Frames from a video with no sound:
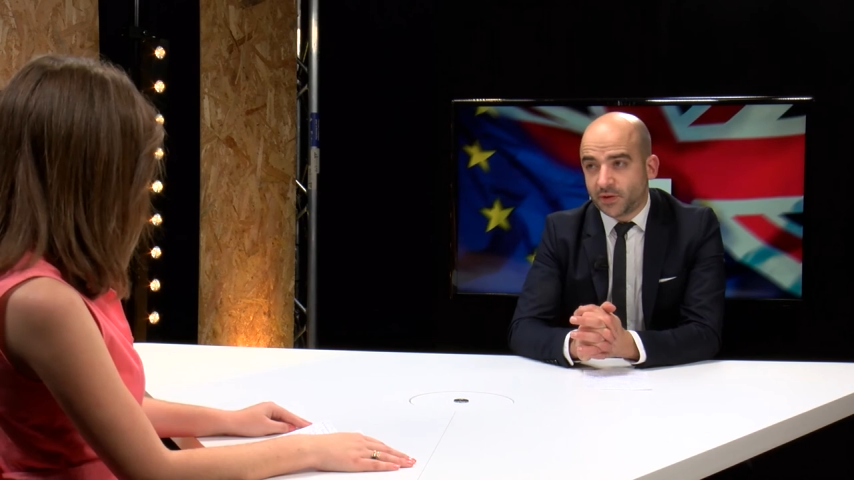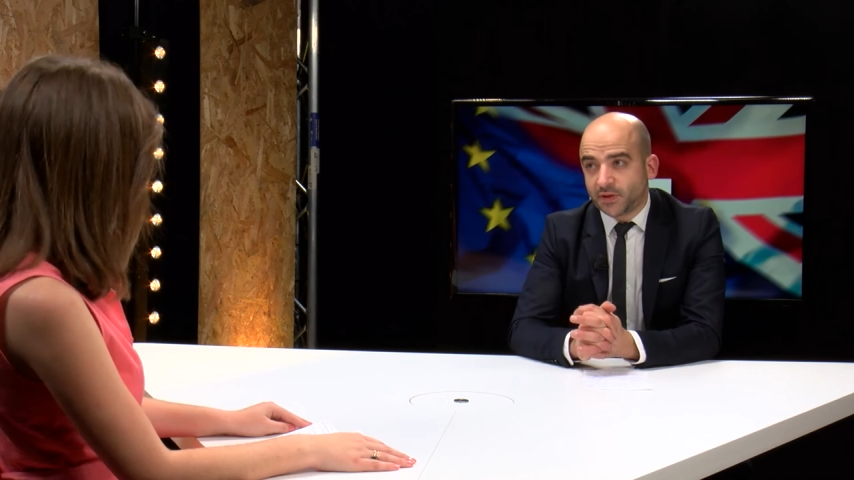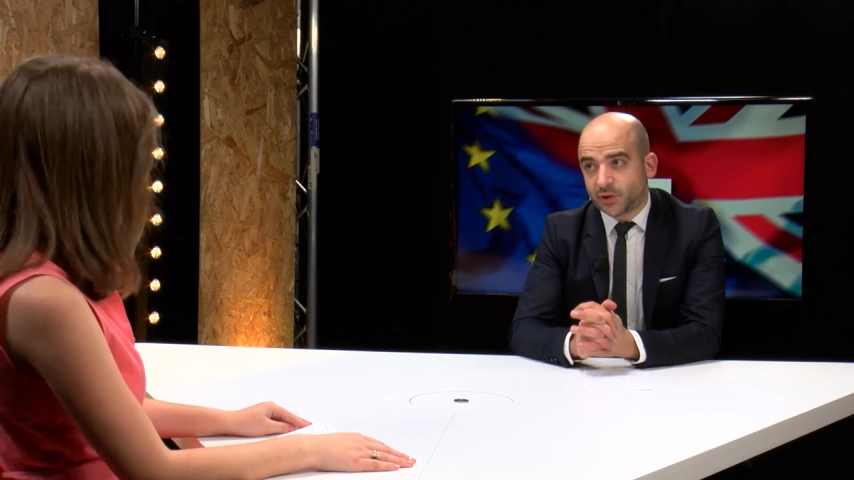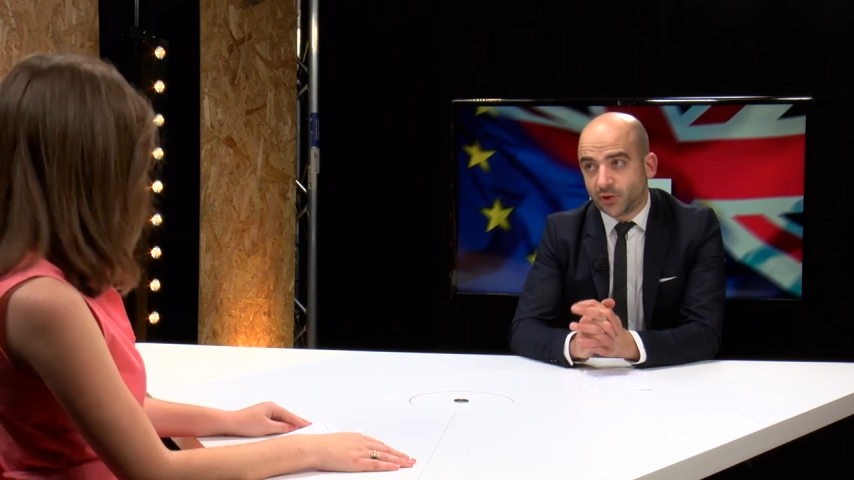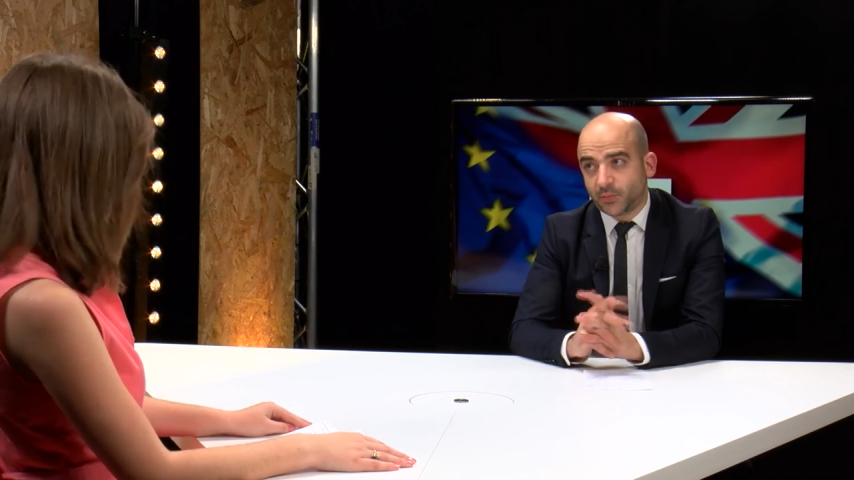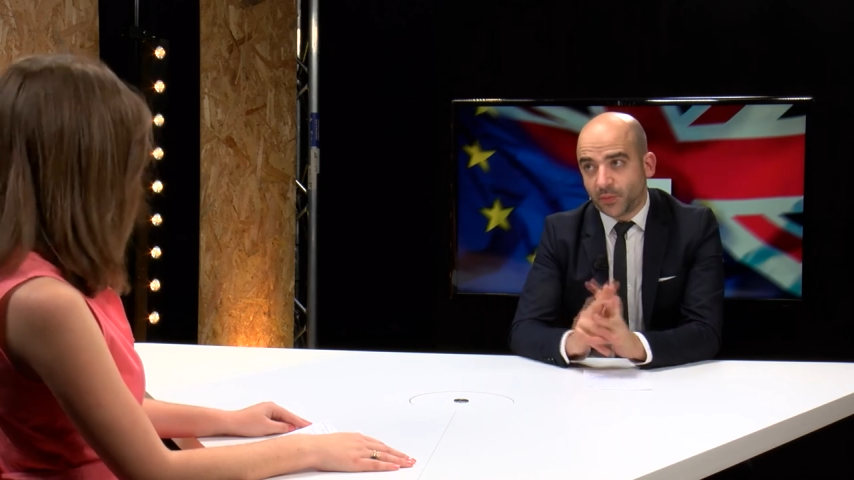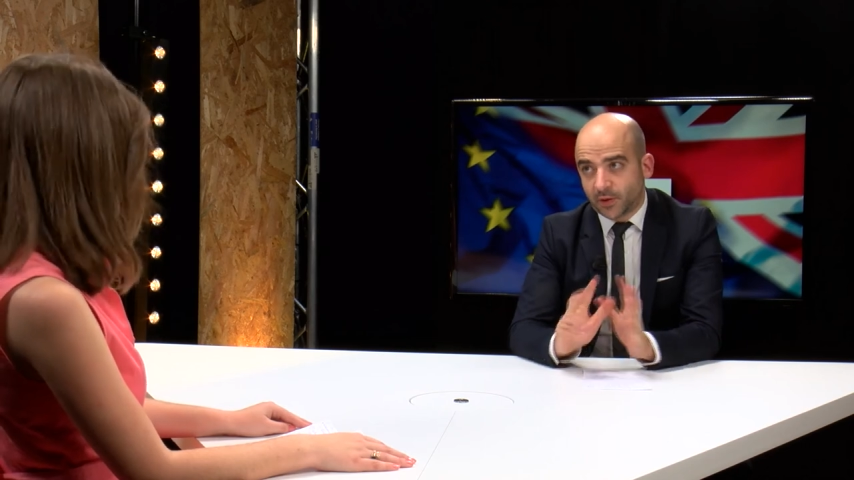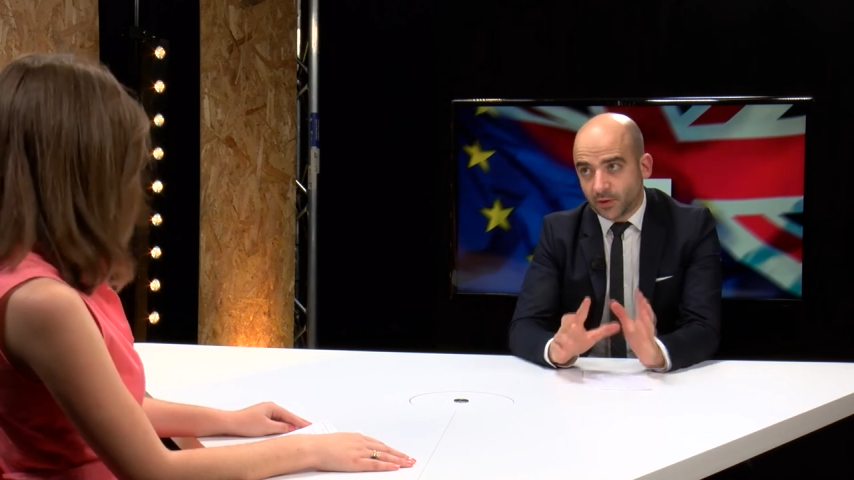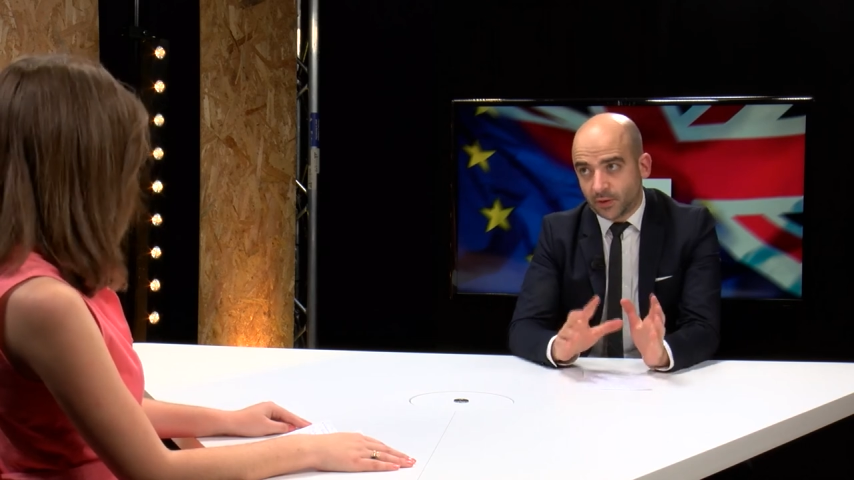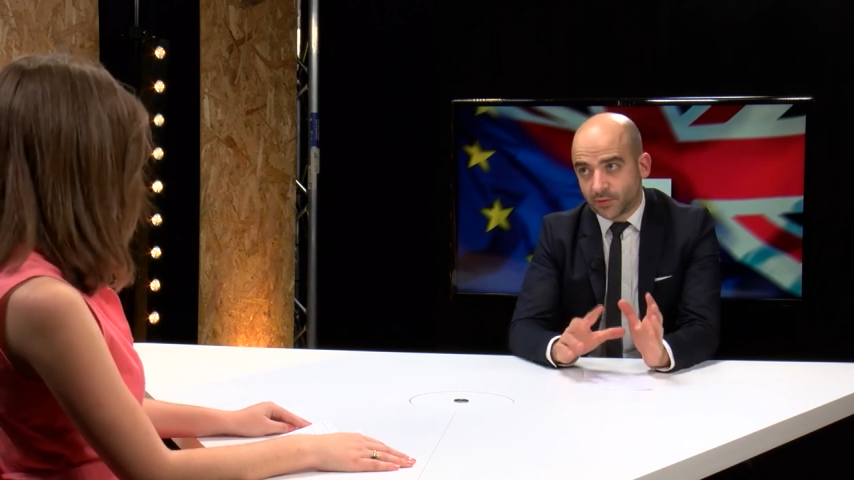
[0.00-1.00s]
issue
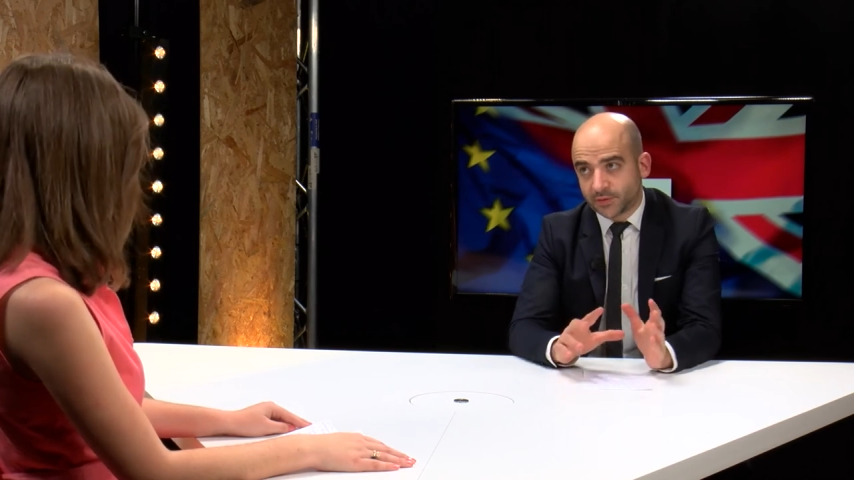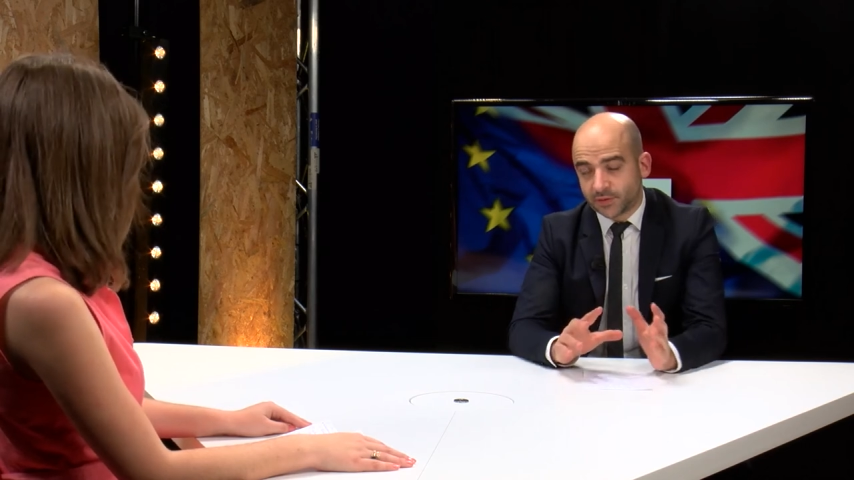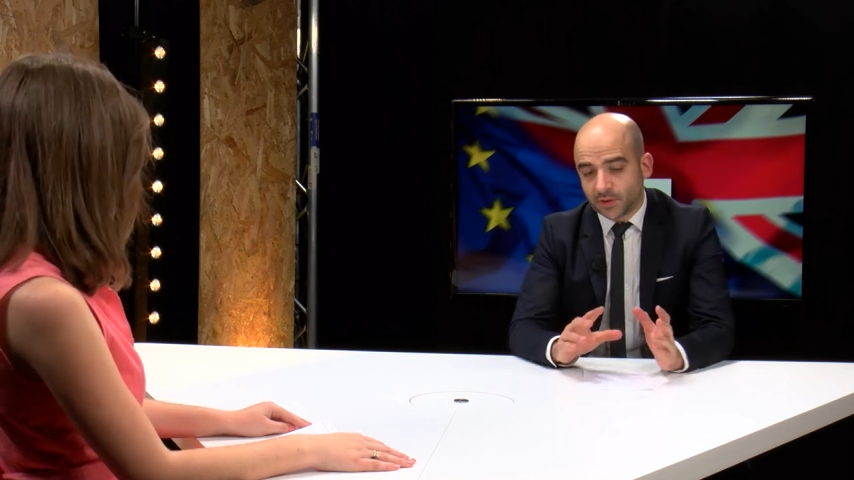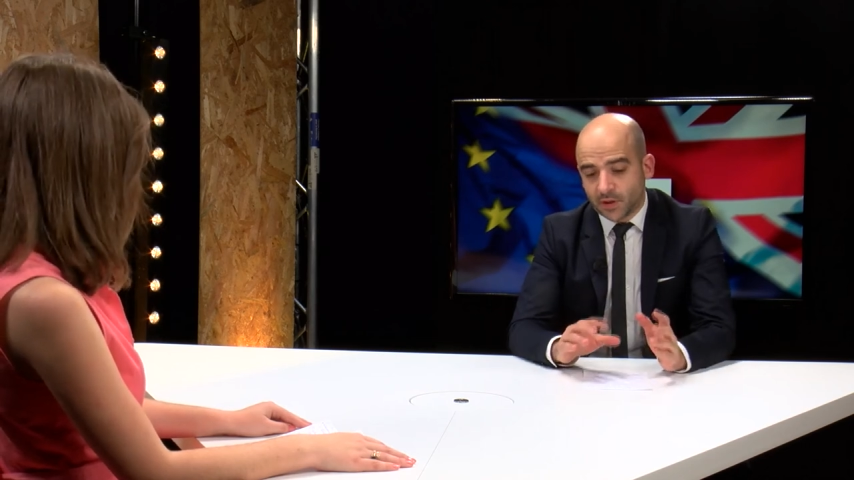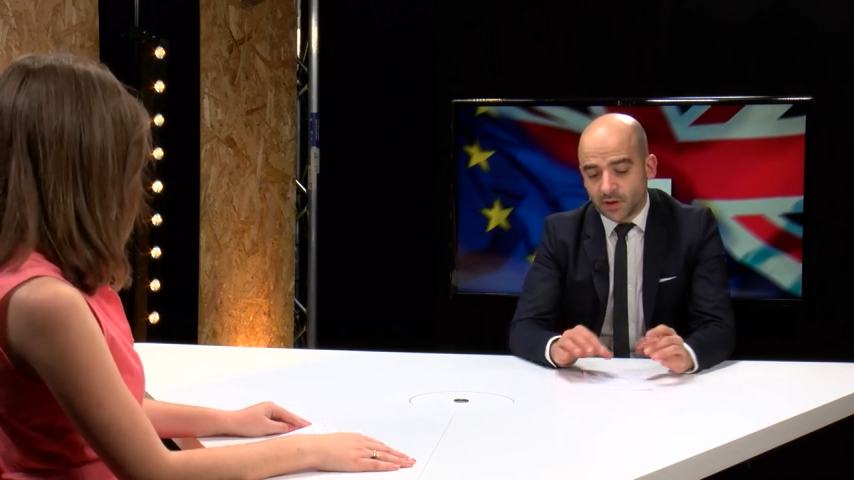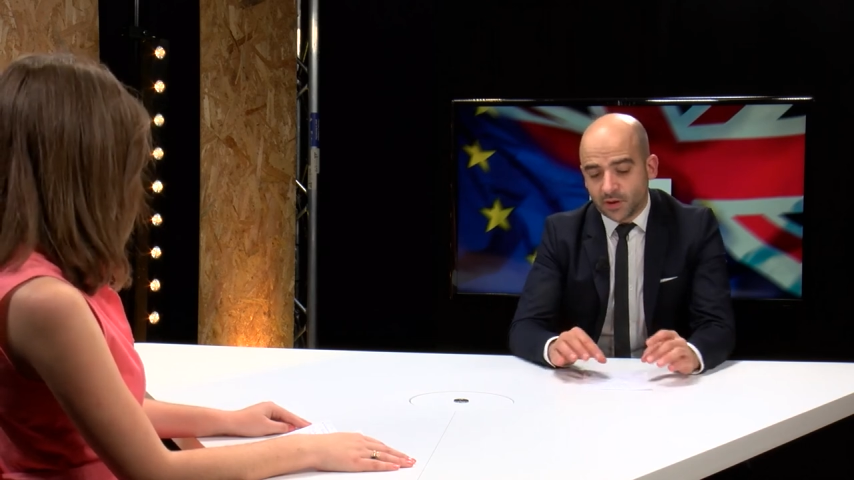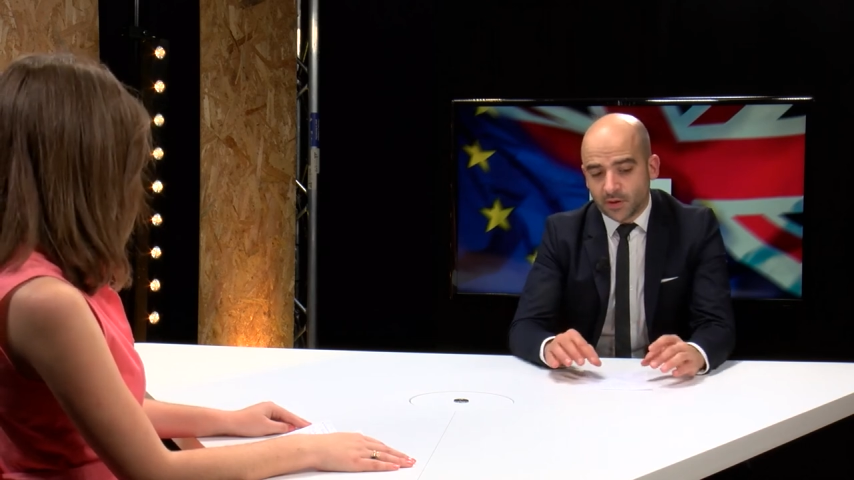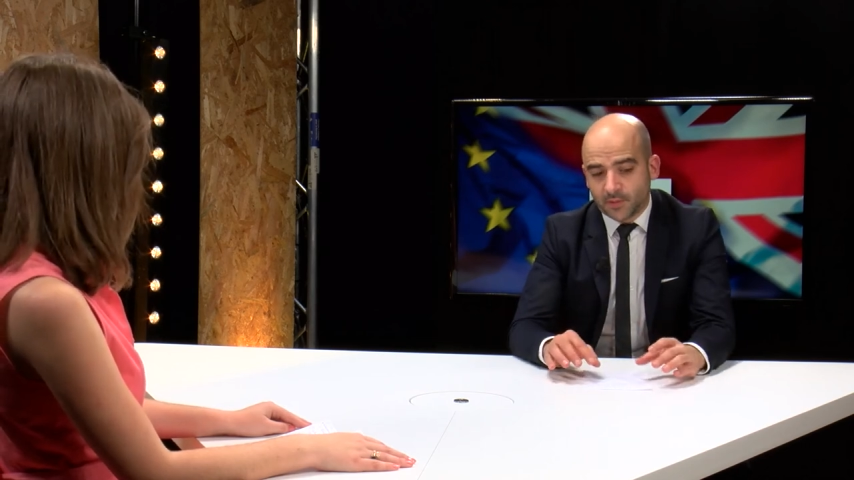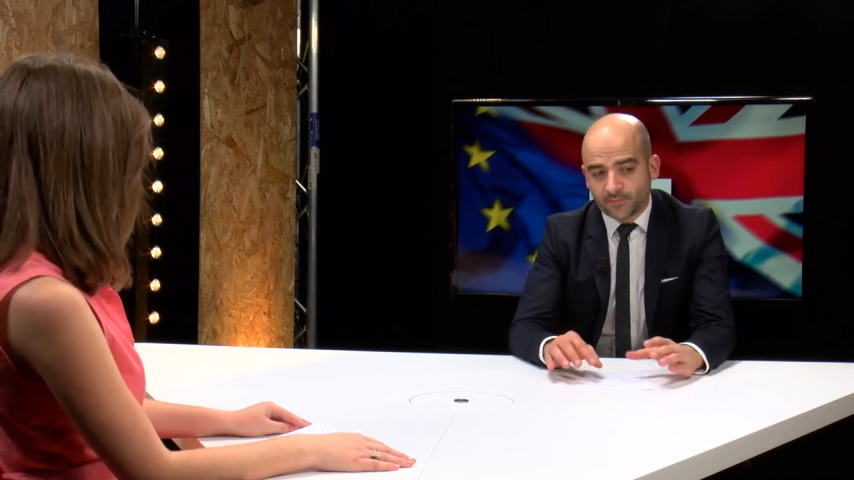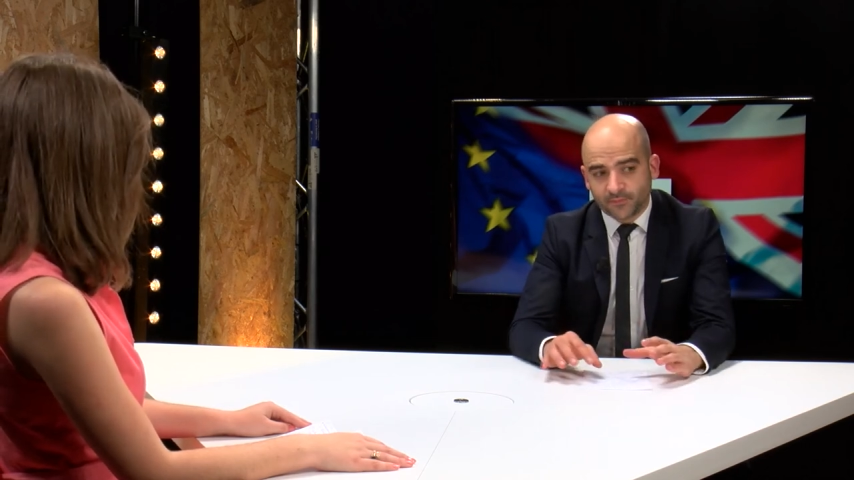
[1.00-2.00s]
because
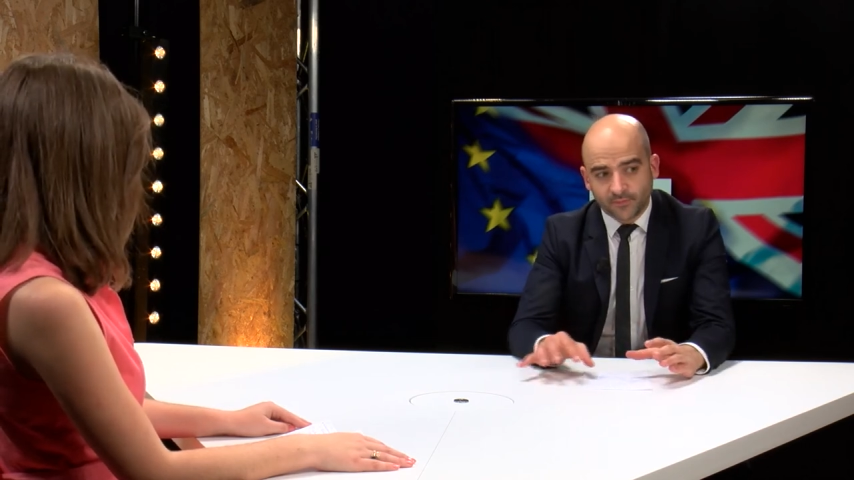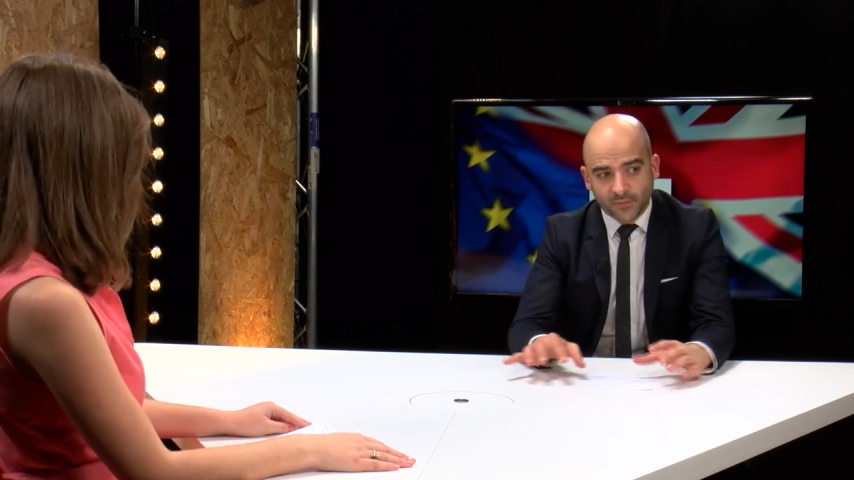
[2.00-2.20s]
um,